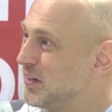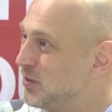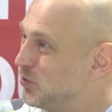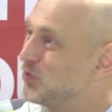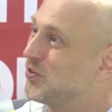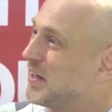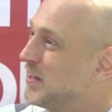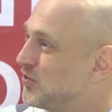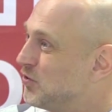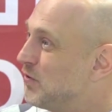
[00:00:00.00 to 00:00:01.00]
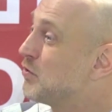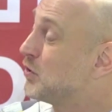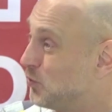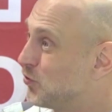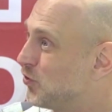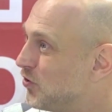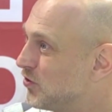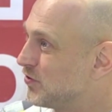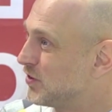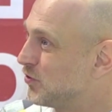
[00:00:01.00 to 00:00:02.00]
and you're saying it's a very good source
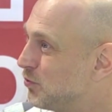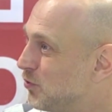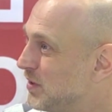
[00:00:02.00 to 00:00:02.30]
of inspiration.